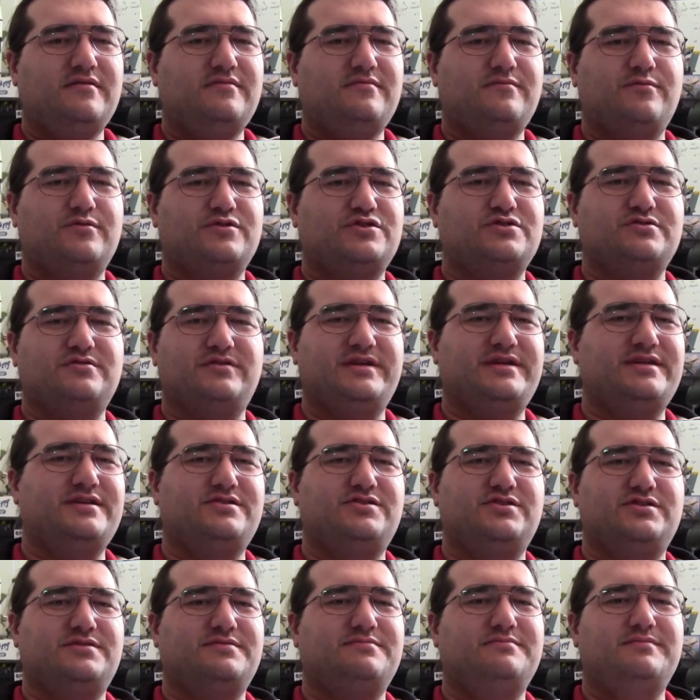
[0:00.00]
Fortunately,
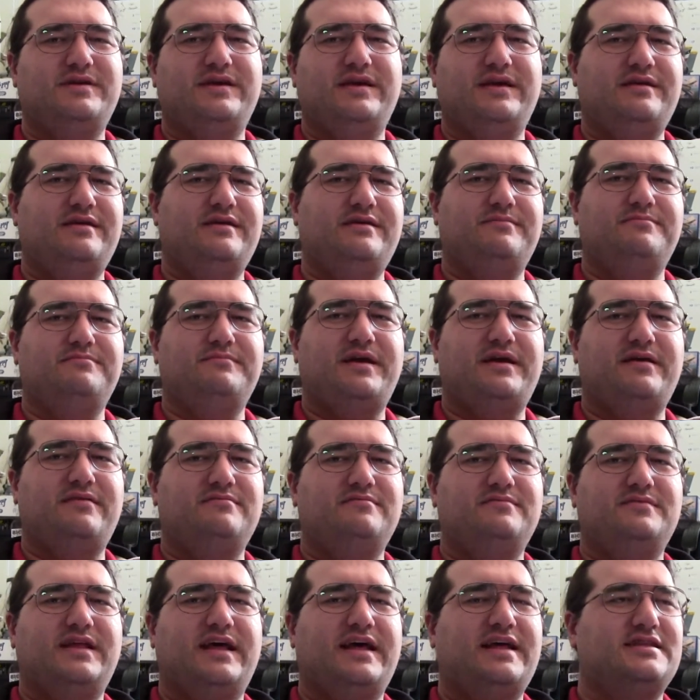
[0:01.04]

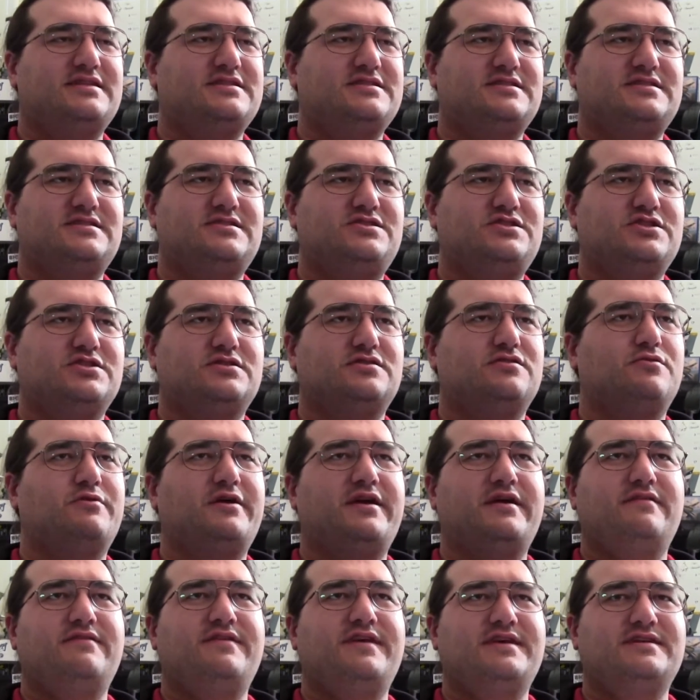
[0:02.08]
that's just the
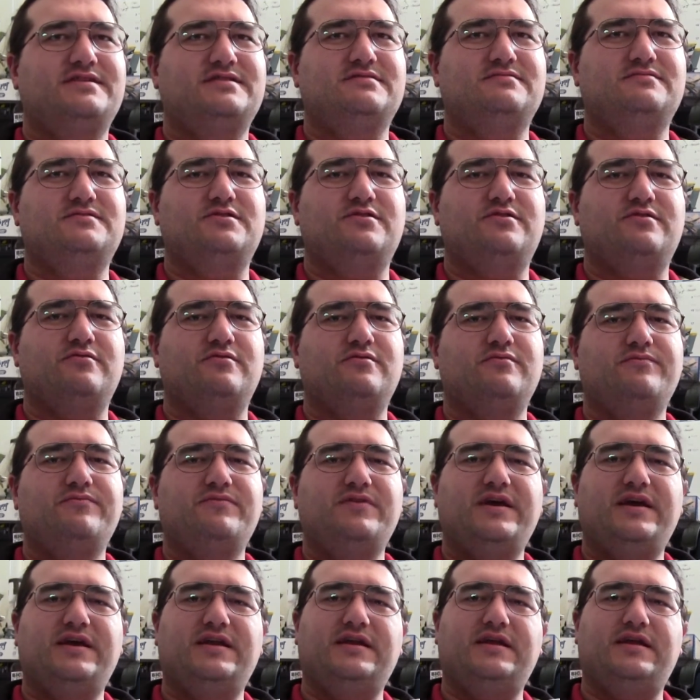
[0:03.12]
way things sort of
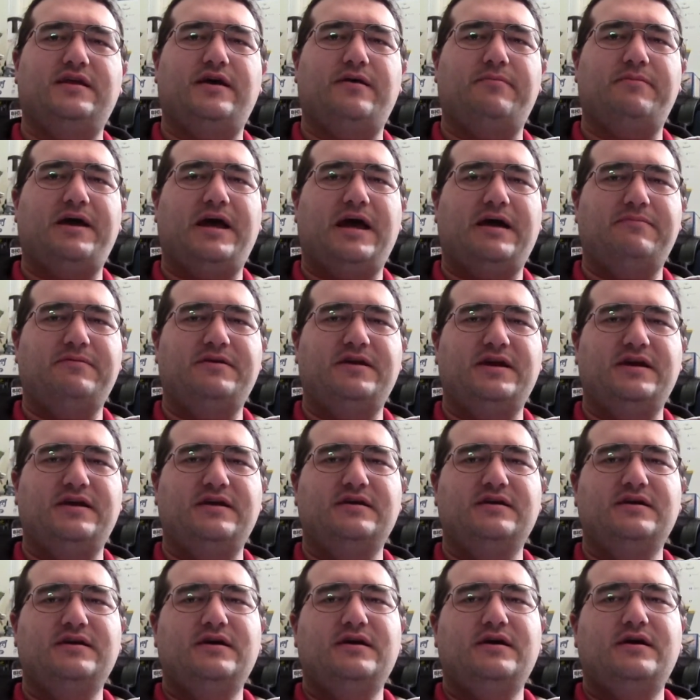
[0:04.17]
ended up happening.
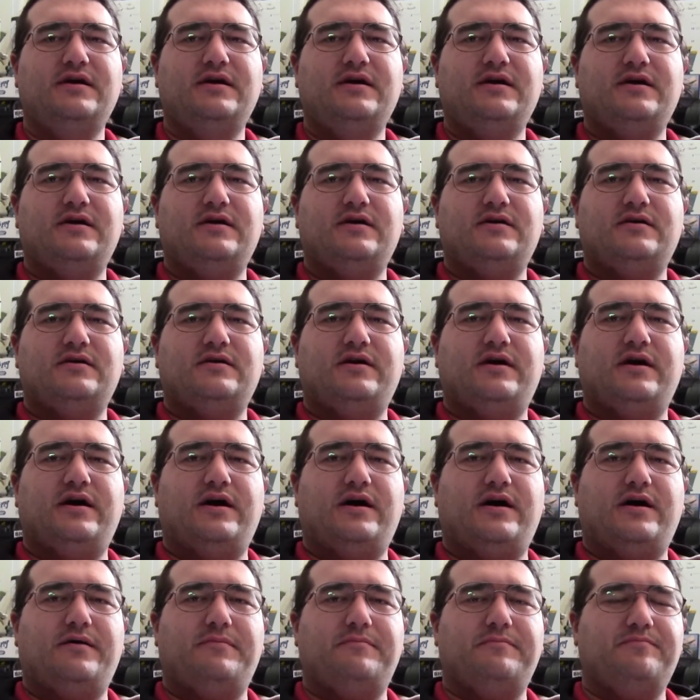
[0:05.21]

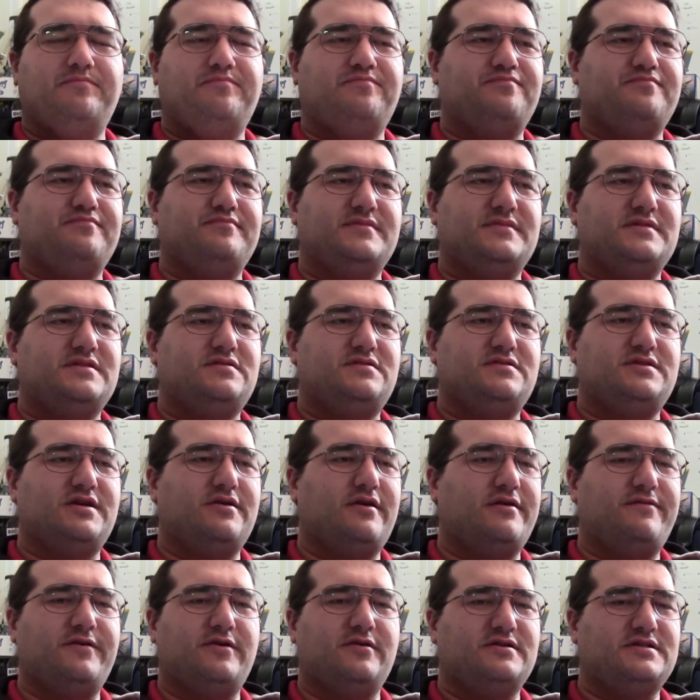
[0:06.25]
Um, so
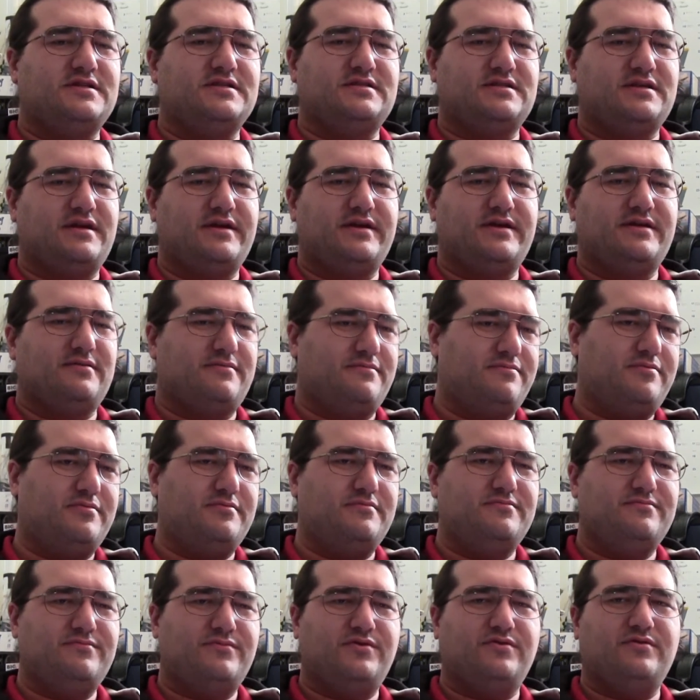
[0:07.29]
I figured since I have
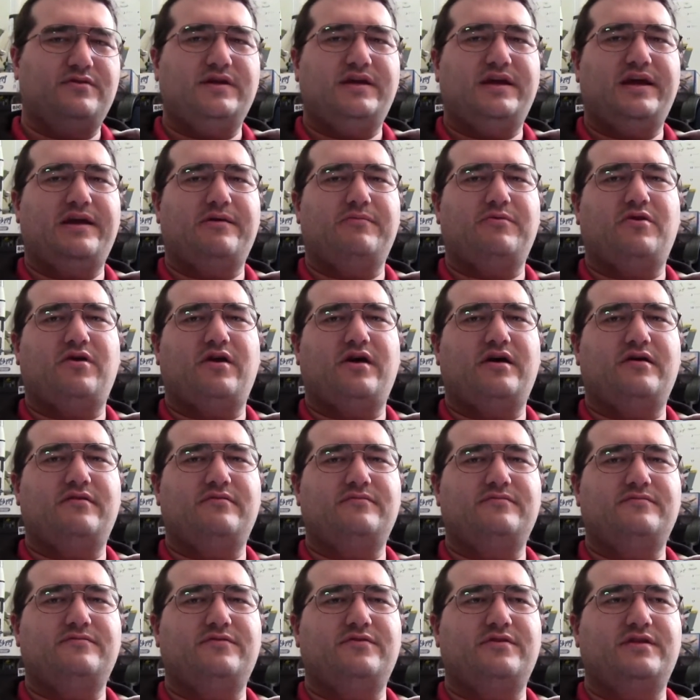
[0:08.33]
pulled the camera out
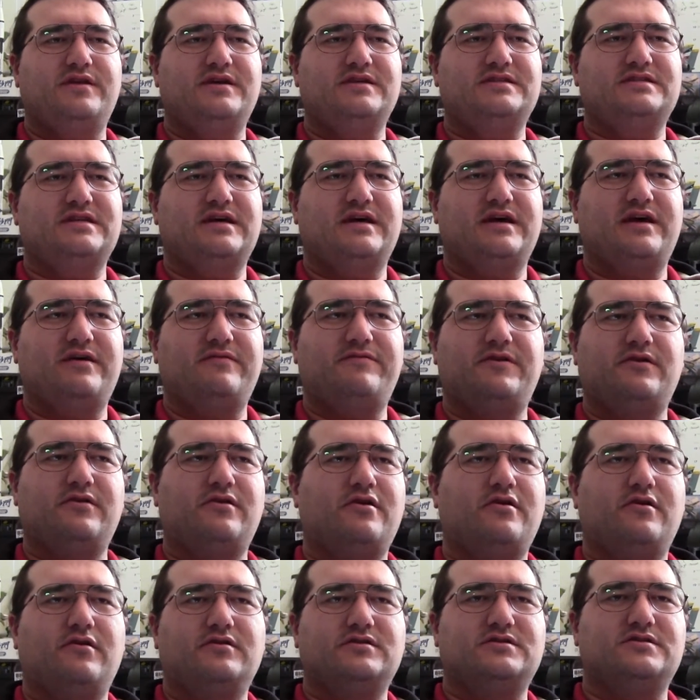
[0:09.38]
for this, I figured
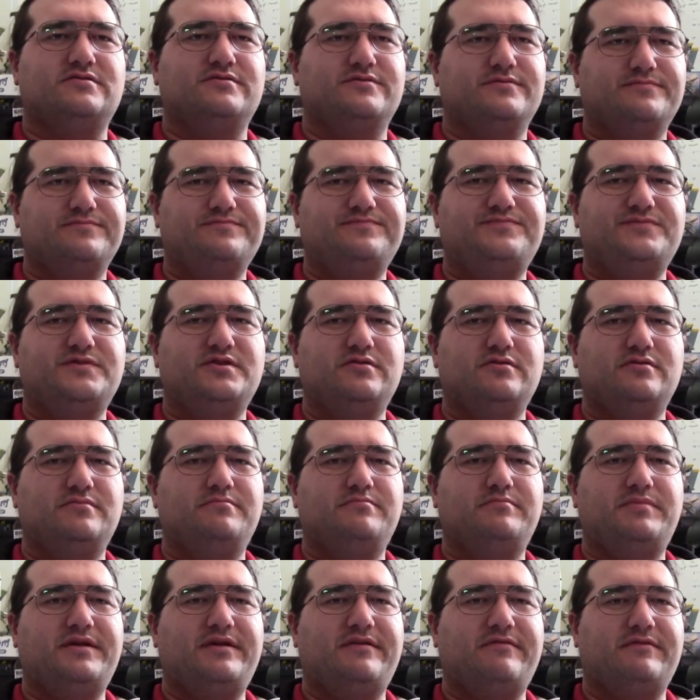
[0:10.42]
I'll also do a
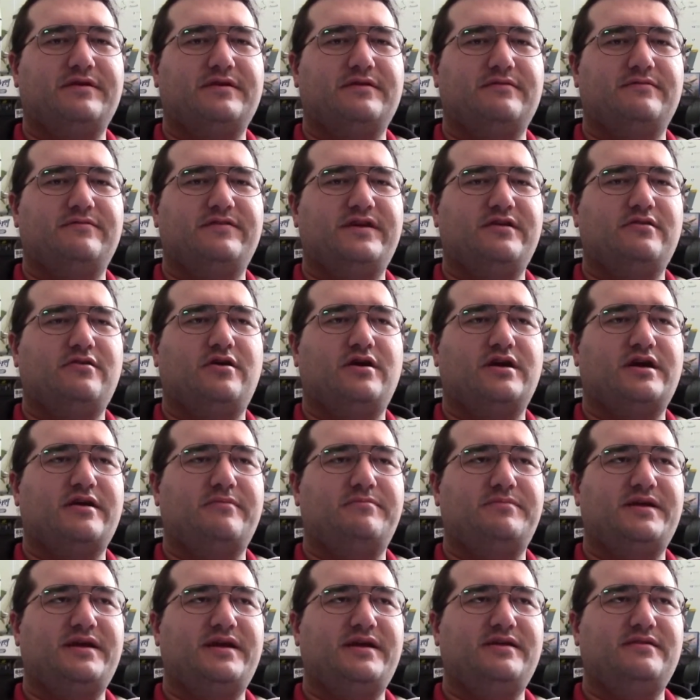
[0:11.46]
bit of a vlog
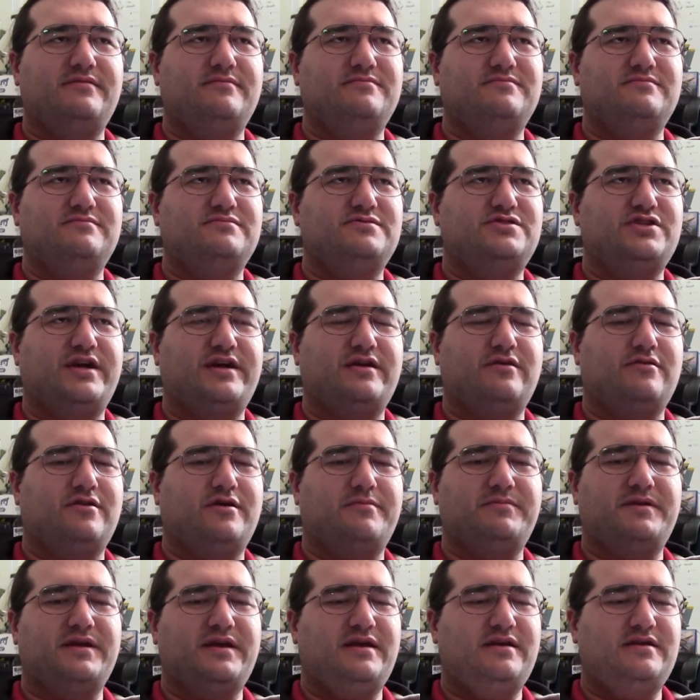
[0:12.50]
update, channel
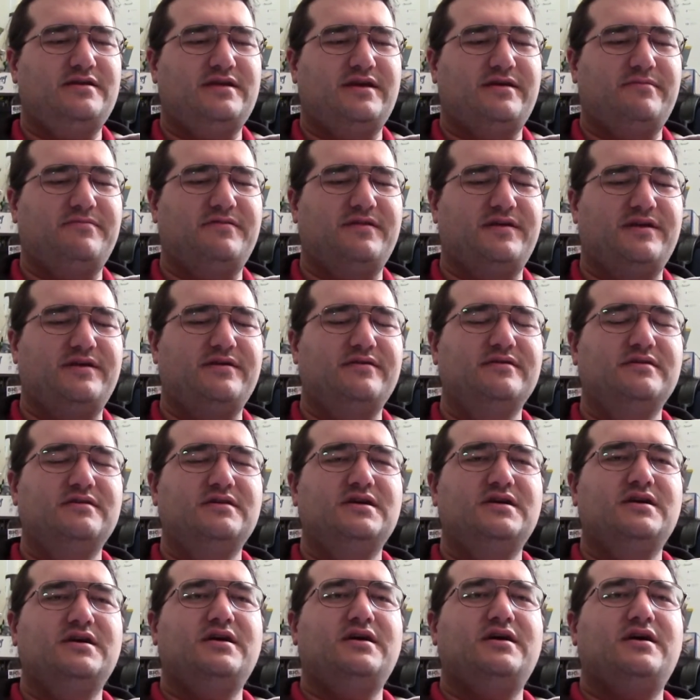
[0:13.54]
update type thing.
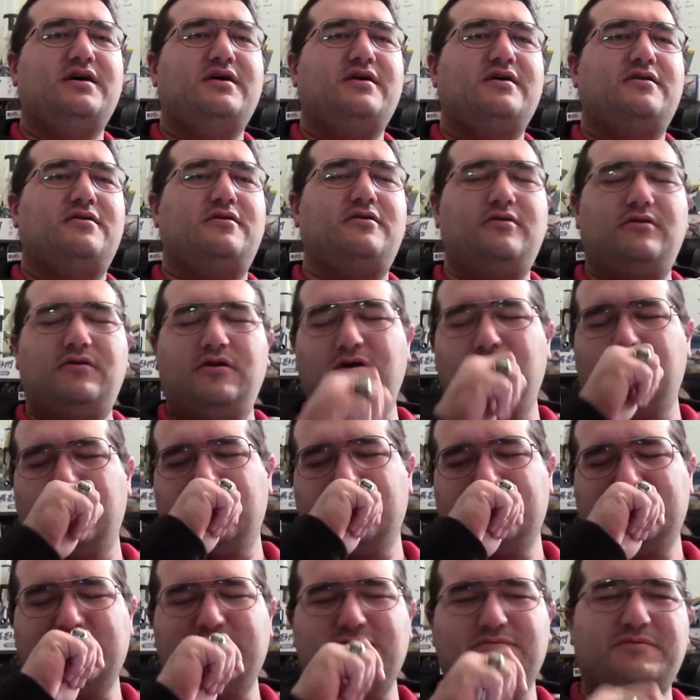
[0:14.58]

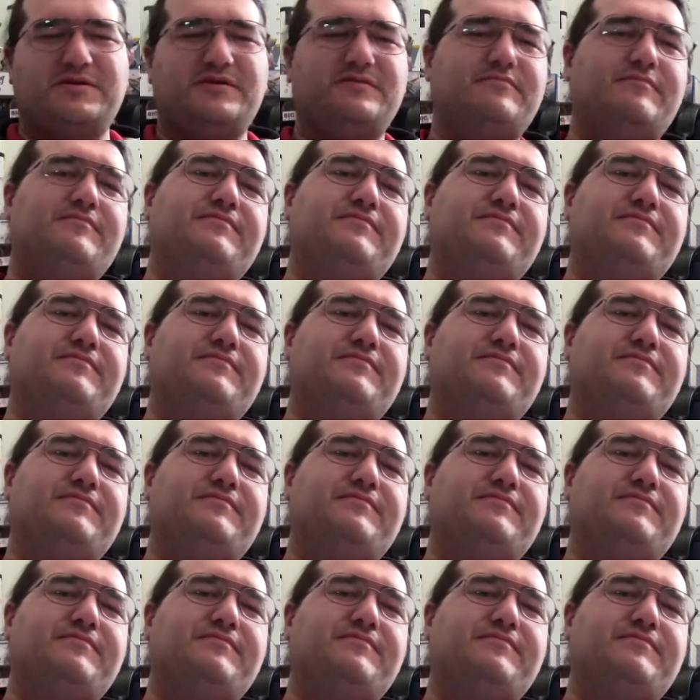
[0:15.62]
Excuse me.